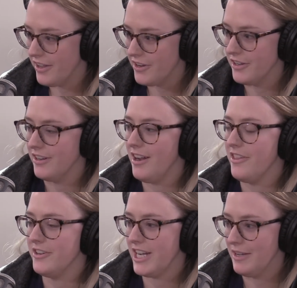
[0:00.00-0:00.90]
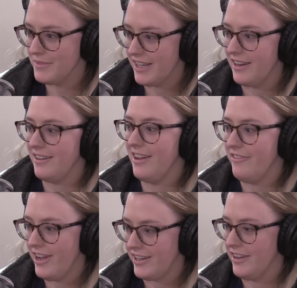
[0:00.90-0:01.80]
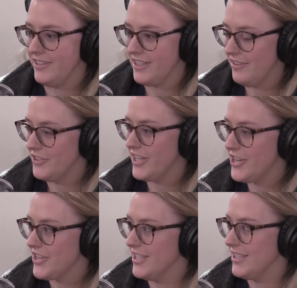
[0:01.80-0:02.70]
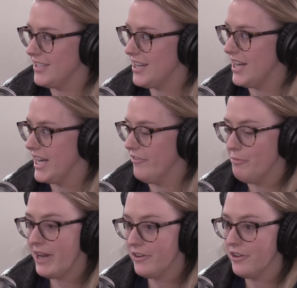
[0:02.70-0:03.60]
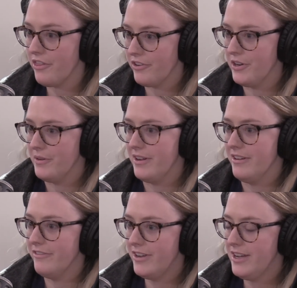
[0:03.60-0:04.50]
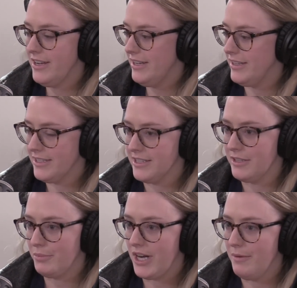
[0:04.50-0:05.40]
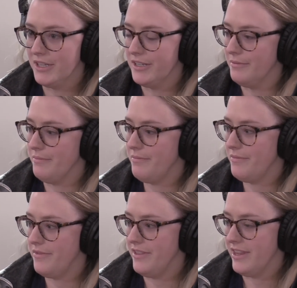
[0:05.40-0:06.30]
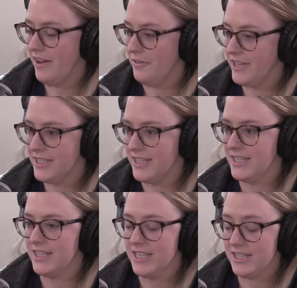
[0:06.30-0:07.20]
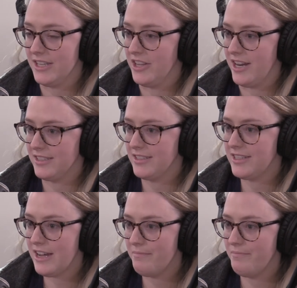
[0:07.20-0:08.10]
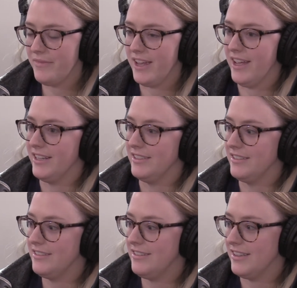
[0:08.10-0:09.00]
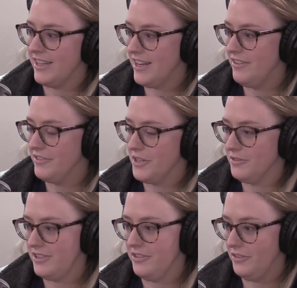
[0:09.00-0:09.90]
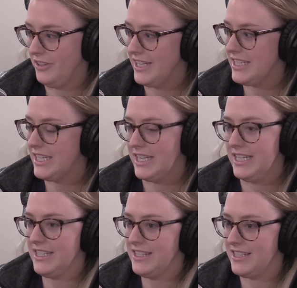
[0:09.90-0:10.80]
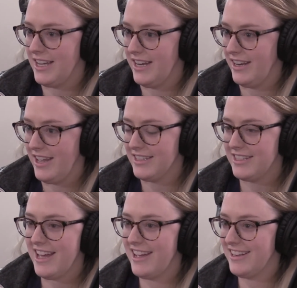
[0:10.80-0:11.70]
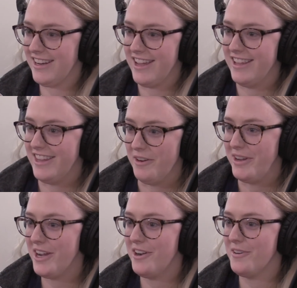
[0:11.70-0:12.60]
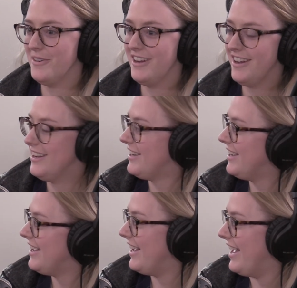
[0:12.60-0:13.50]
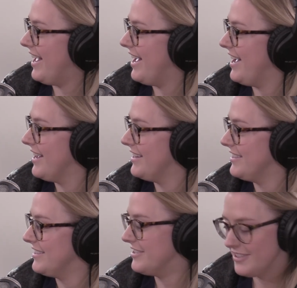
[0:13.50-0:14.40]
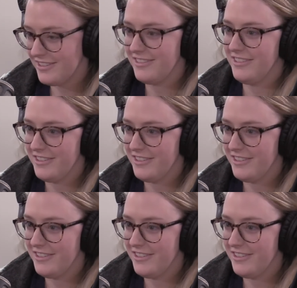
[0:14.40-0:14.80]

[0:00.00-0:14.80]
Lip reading: Other times that I've had to have these conversations, it's kind of a barrel through of, this is the problem, now this are the next step, and at the end result you'll get to this, and that's that, and there we go. And